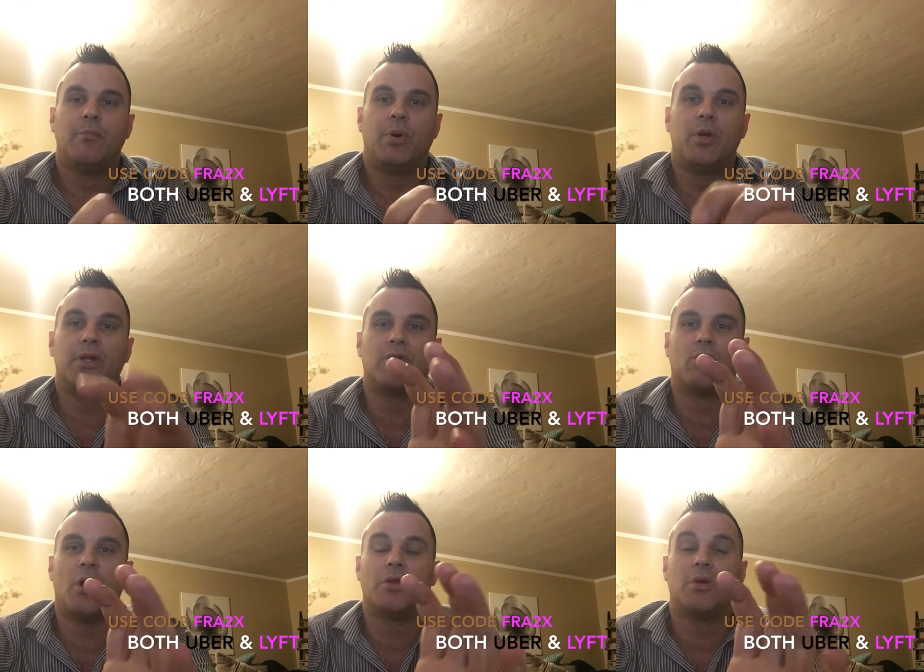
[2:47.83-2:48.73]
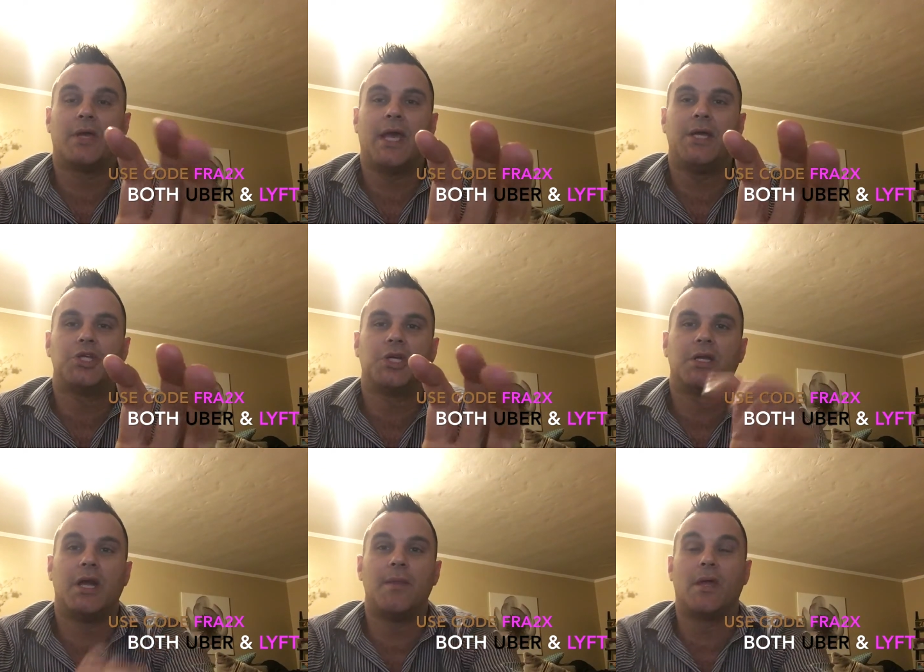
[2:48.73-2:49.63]
put in the wrong location
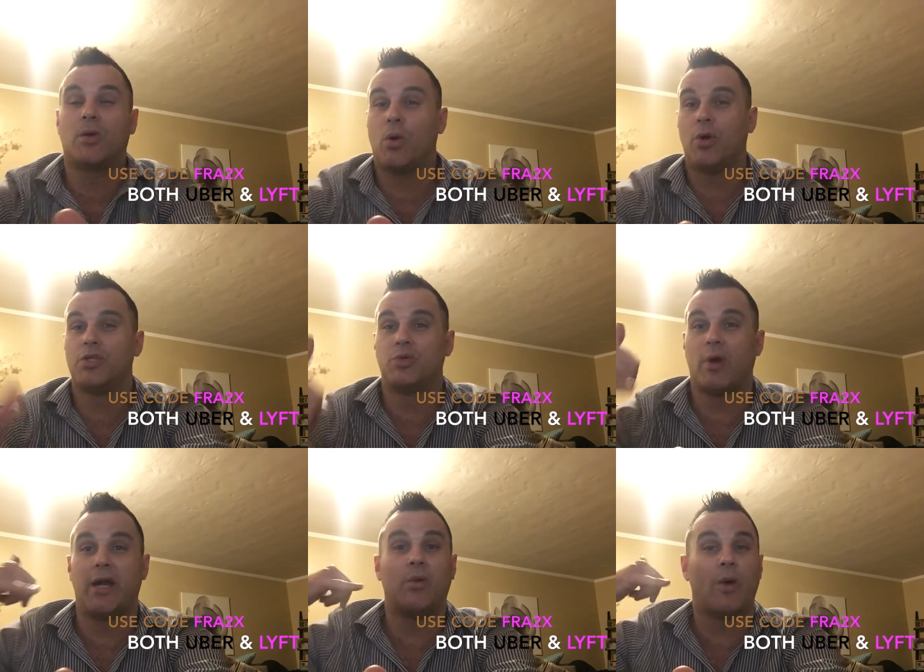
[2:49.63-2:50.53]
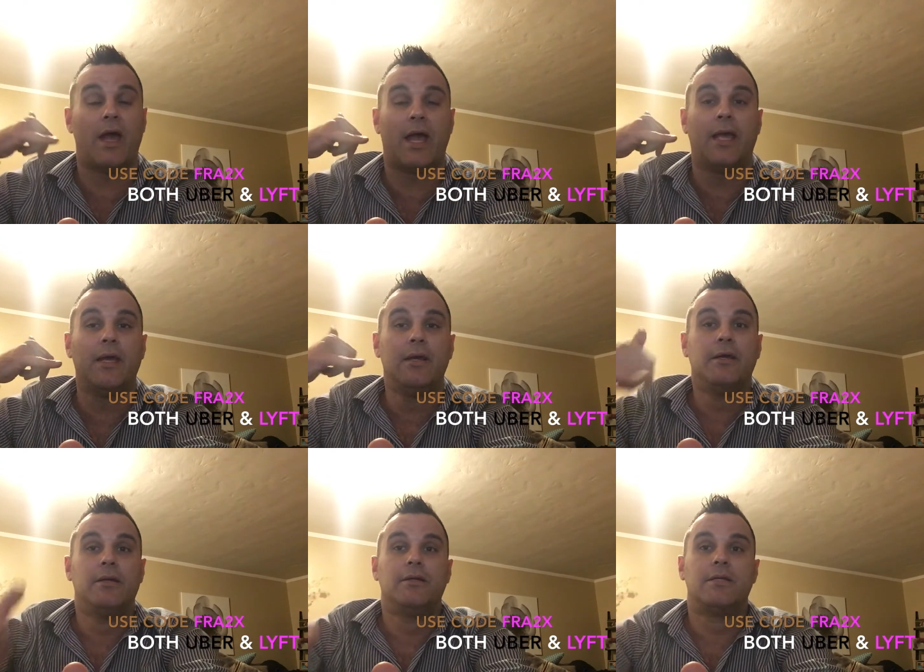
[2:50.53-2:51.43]
and then called you right away
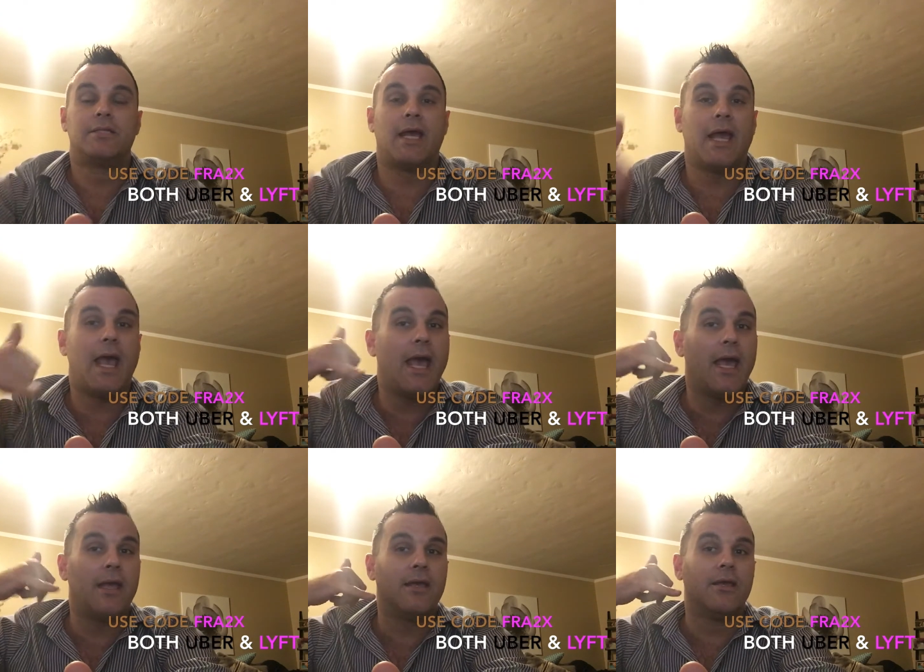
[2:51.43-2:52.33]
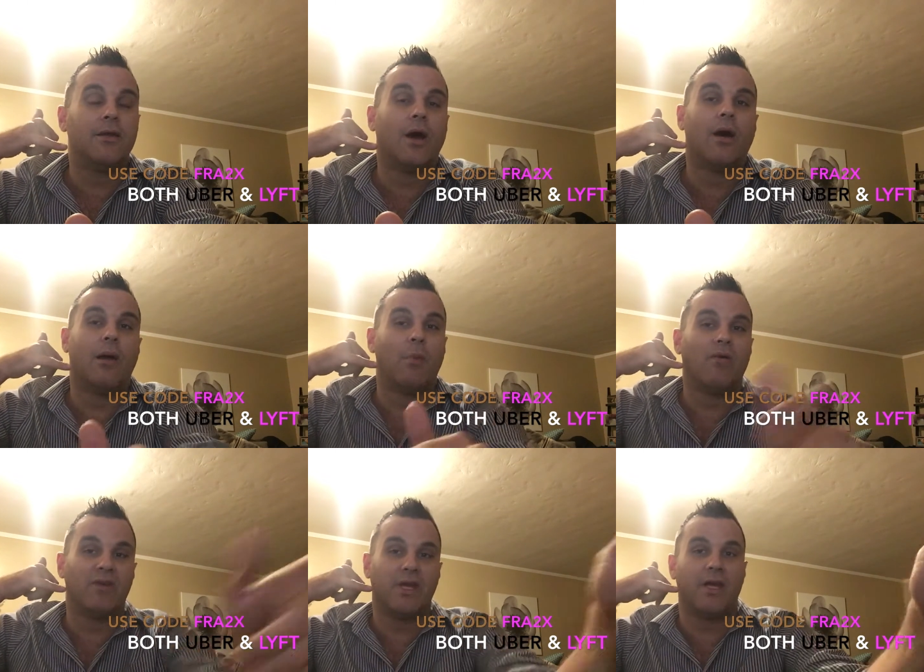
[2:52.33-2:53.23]
to say, "Hey, you know, I'm
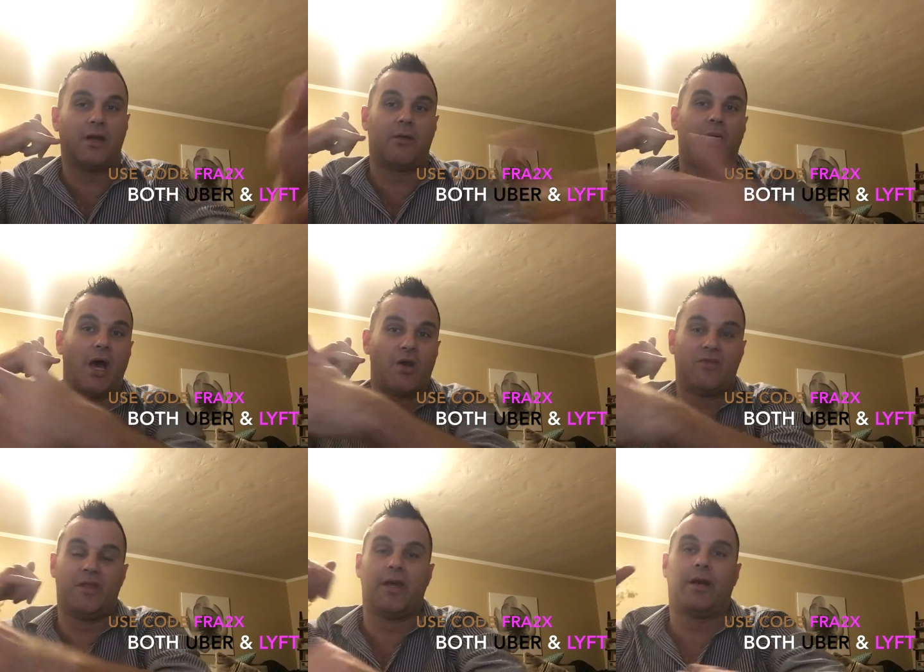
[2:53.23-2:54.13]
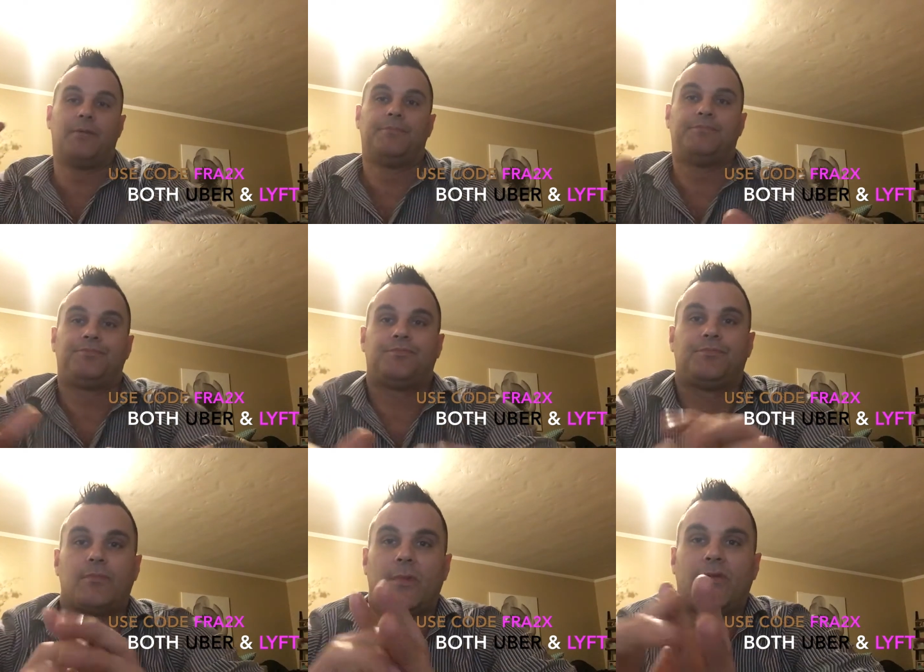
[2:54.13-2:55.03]
over here, I'm not over there."
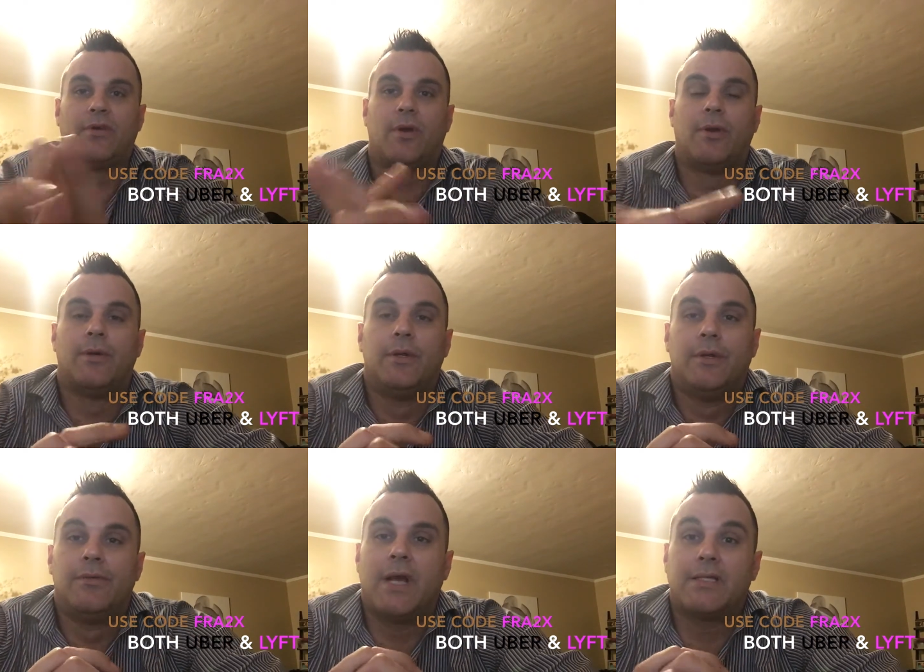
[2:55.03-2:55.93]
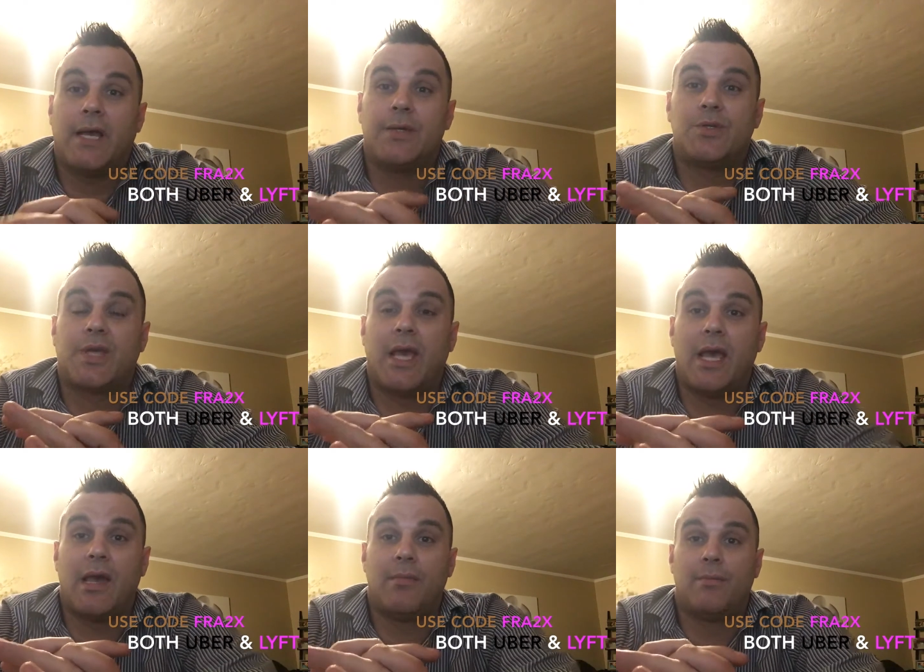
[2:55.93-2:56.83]
So that's how you
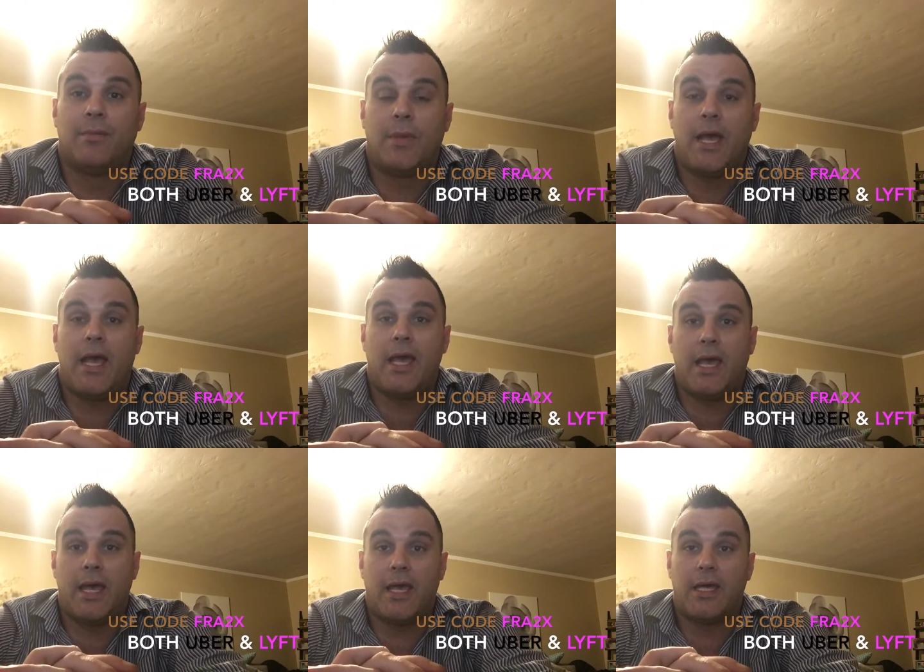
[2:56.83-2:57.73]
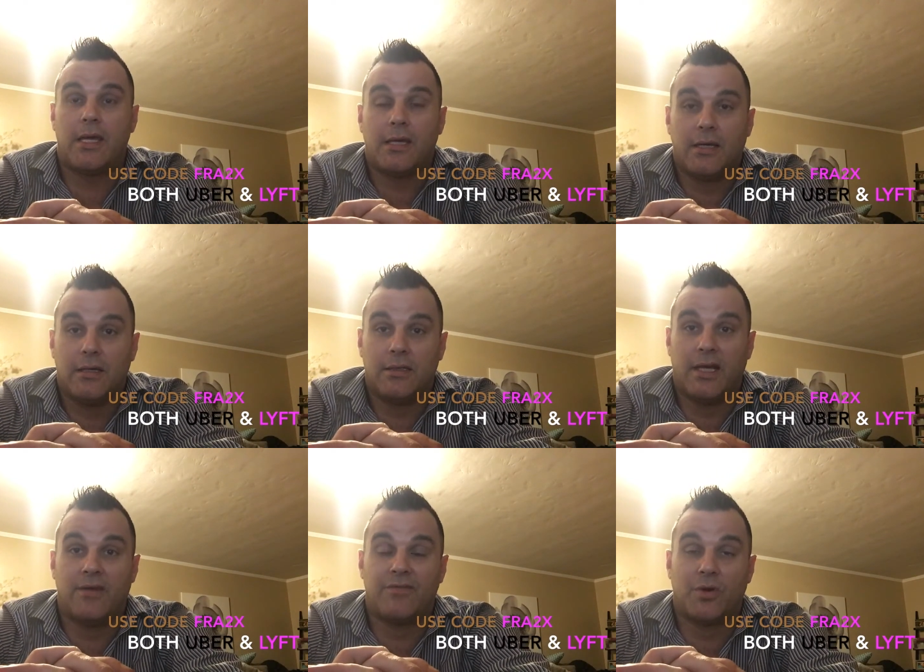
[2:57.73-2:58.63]
scam a
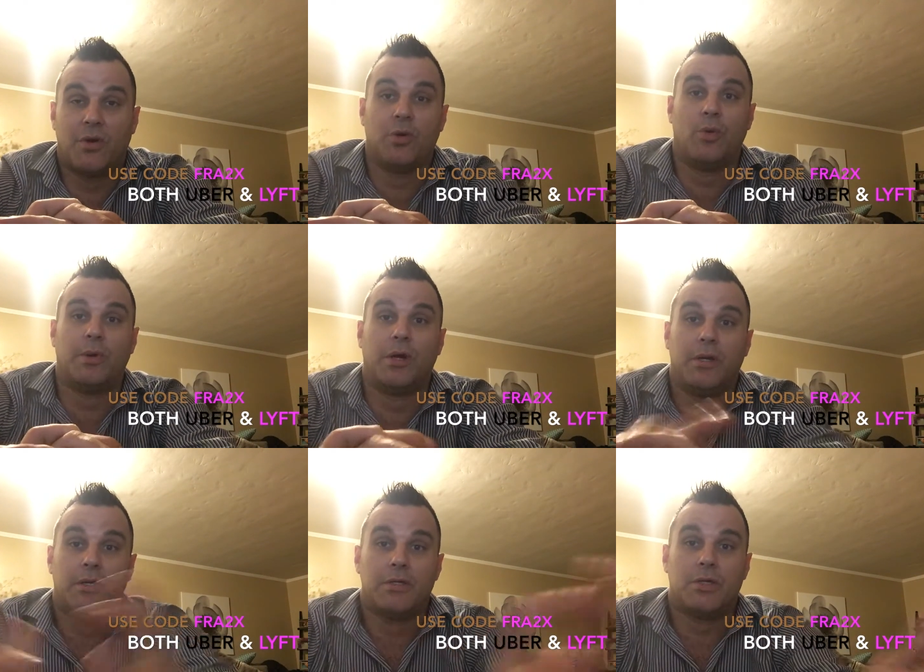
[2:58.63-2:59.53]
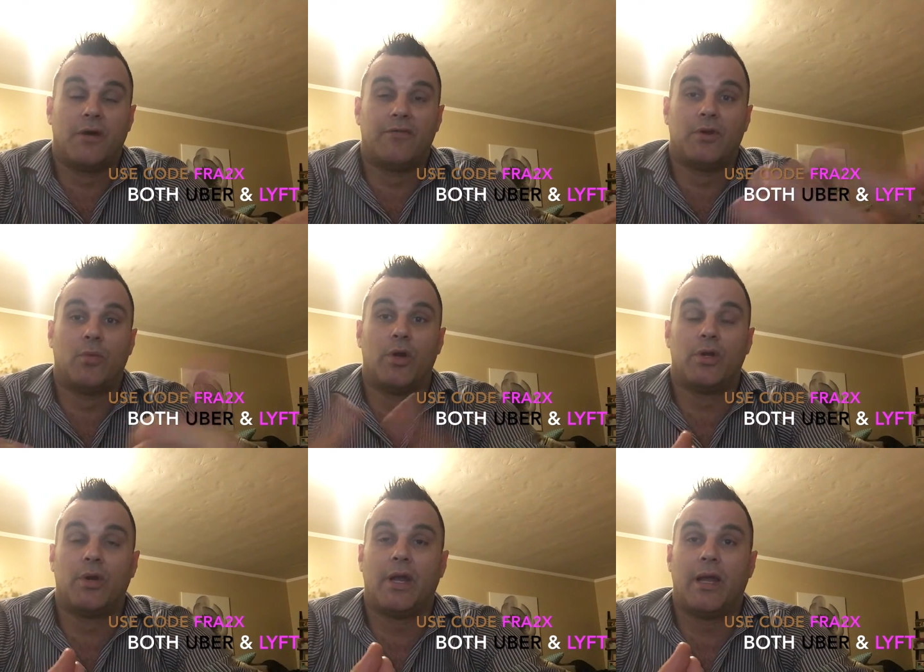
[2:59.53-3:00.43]
Lyft or an Uber. So if you're
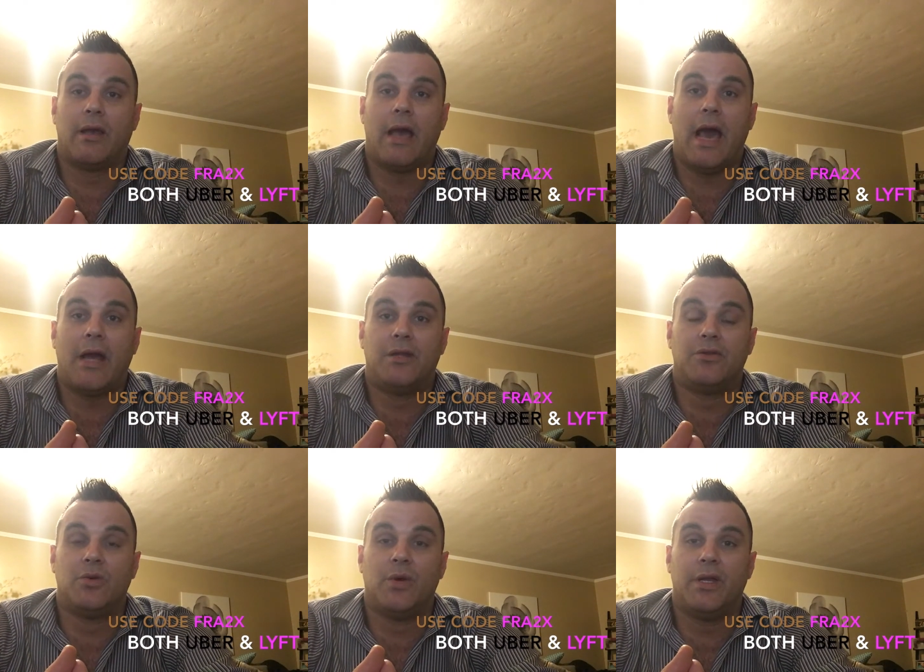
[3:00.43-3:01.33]
wondering how to do